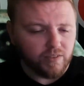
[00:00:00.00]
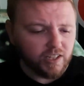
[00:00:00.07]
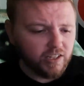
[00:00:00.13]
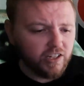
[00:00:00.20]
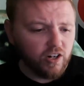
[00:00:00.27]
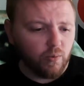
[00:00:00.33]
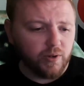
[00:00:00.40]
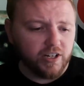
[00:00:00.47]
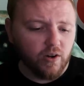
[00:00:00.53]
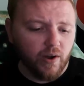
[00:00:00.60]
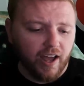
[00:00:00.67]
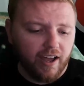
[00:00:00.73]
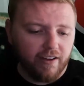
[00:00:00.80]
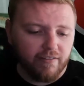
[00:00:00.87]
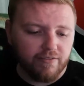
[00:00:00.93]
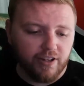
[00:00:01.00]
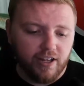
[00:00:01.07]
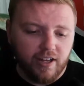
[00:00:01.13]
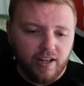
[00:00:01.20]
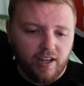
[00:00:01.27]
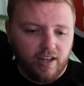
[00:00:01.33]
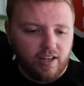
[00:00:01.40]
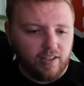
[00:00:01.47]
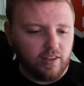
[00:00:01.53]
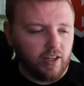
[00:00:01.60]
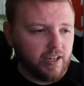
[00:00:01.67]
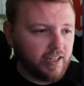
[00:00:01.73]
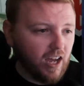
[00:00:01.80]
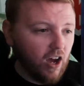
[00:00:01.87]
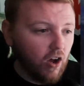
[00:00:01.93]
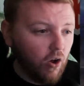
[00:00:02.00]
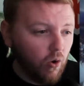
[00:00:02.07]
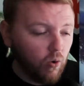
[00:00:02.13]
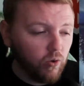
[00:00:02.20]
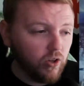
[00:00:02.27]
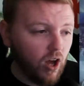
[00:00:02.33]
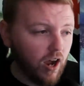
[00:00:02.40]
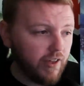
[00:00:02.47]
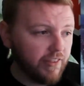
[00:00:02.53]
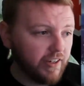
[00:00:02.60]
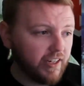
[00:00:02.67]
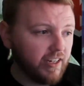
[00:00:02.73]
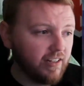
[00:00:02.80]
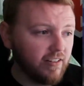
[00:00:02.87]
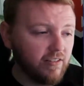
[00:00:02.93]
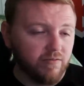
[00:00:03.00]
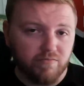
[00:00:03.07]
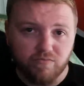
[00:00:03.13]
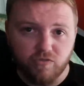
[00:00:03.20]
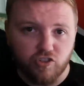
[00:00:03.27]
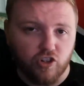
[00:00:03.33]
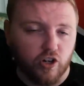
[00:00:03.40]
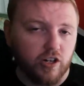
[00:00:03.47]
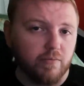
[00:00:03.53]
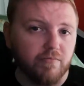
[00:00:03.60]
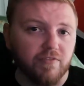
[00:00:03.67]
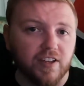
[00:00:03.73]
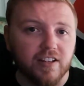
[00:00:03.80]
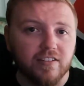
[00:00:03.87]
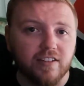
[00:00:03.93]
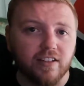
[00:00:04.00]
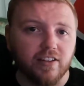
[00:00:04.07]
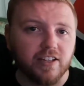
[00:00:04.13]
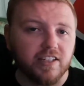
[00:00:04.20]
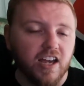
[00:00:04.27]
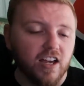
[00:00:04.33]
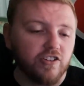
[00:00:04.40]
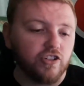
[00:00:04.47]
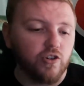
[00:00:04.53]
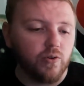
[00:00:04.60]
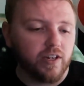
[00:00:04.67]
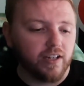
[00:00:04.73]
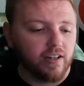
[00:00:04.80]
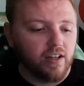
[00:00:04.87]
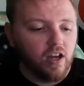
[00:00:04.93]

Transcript: We don't have like a whole lot that can circumvent it. Like, yes, you can